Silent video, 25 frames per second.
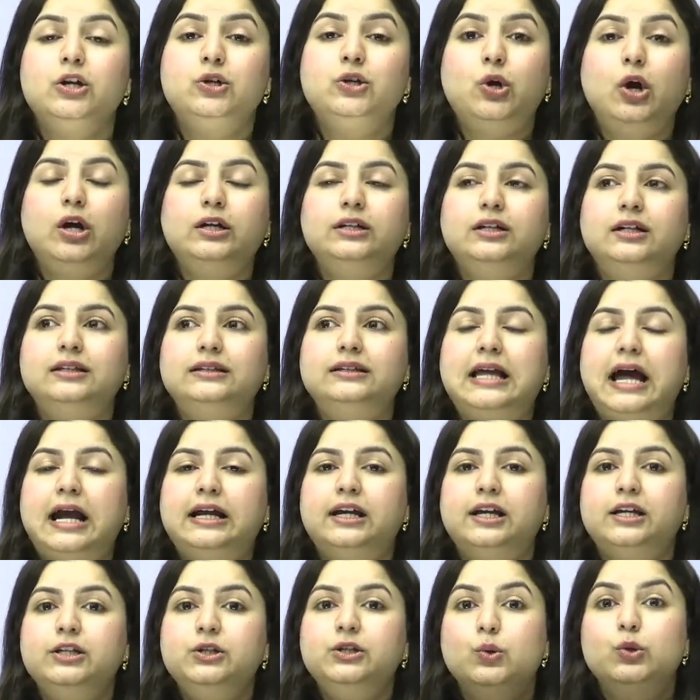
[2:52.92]
Not
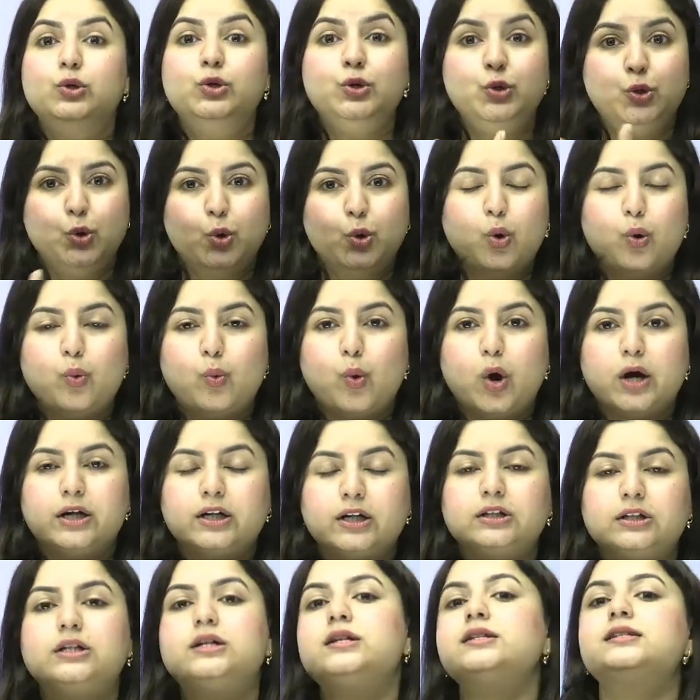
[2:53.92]
that you know what
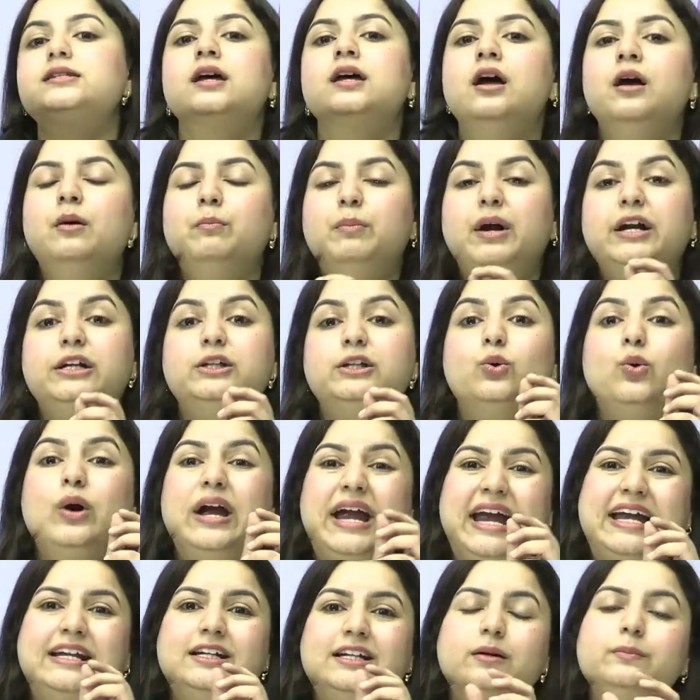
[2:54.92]
it is, but you
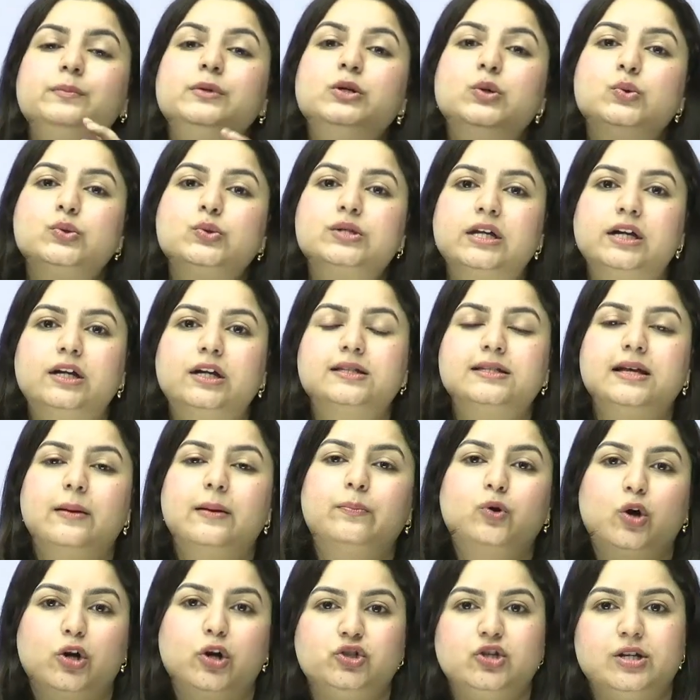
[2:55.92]
end up using it
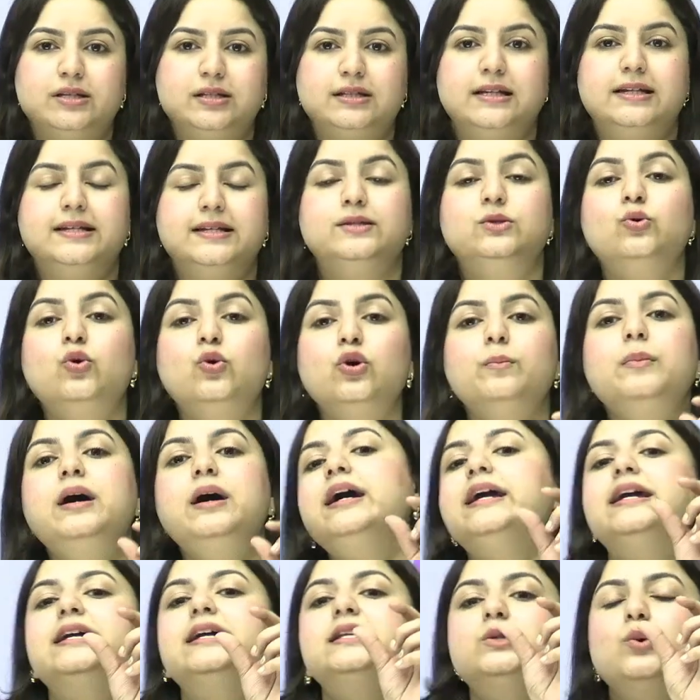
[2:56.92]
subconsciously.
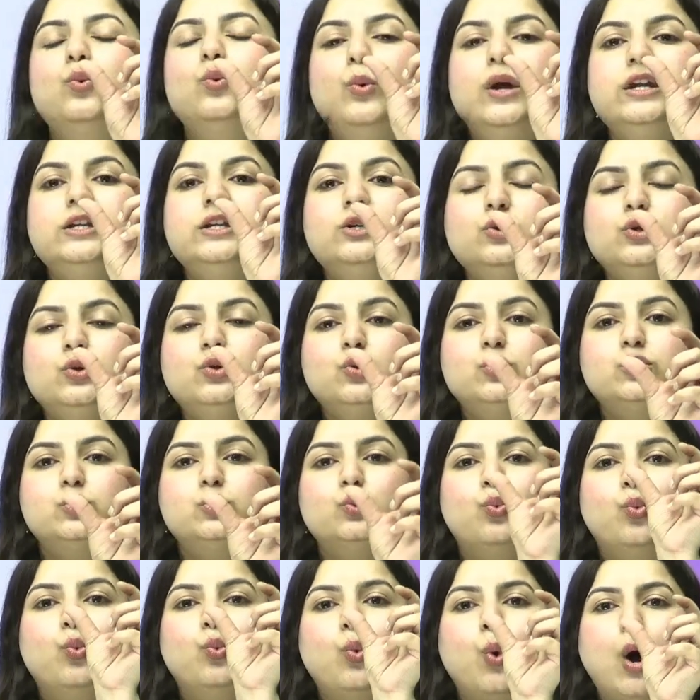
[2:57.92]
Zeugma is when you use
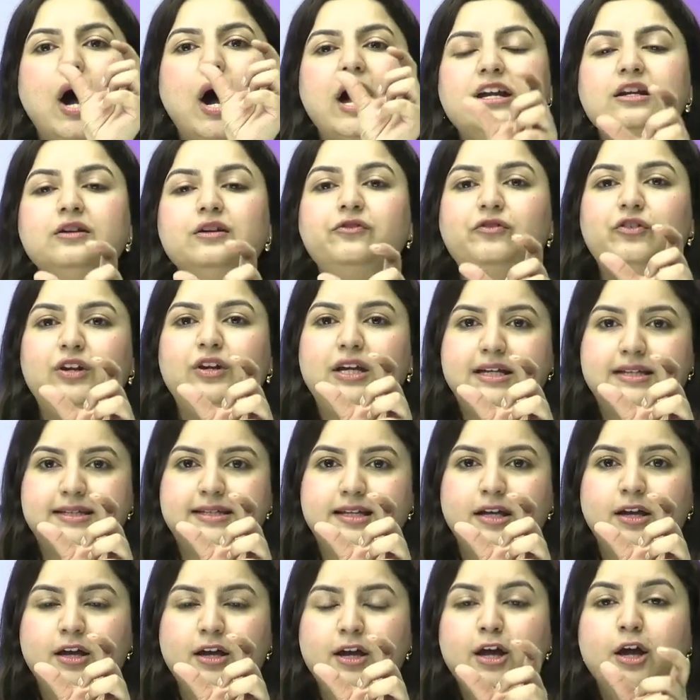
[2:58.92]
one
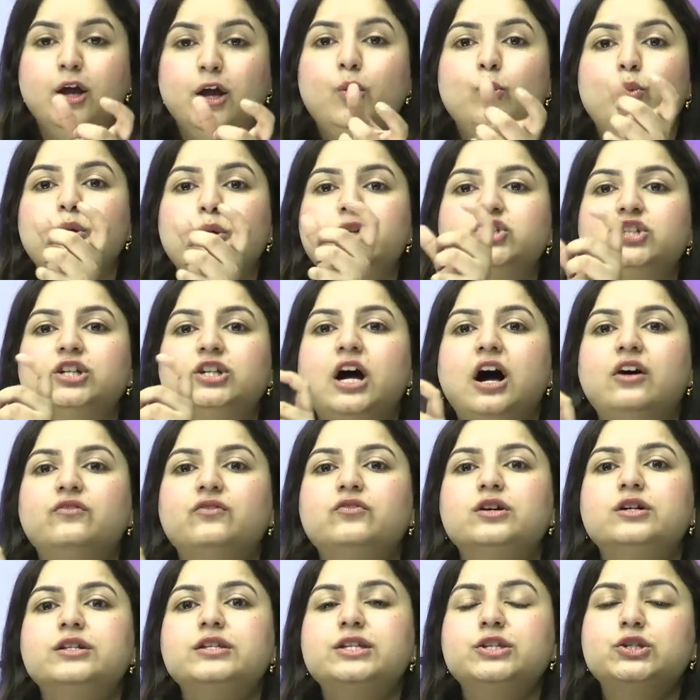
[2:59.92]
phrase which
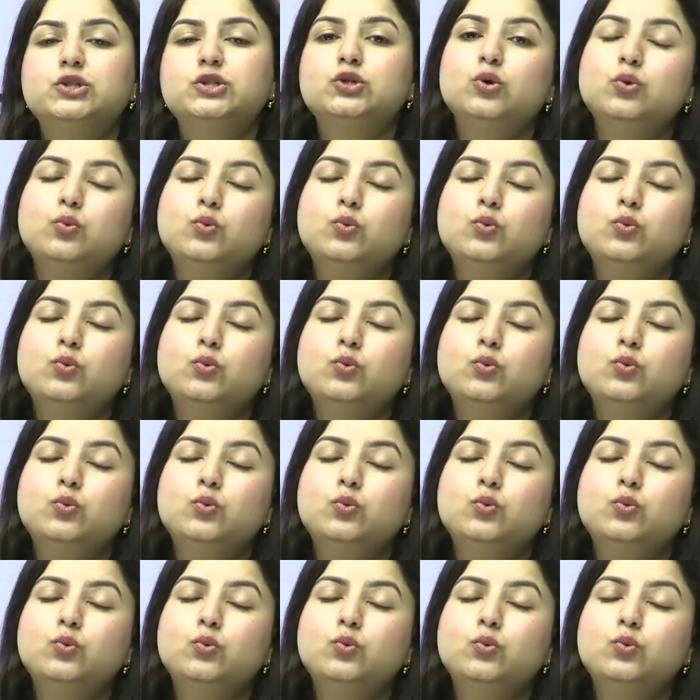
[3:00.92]
governs two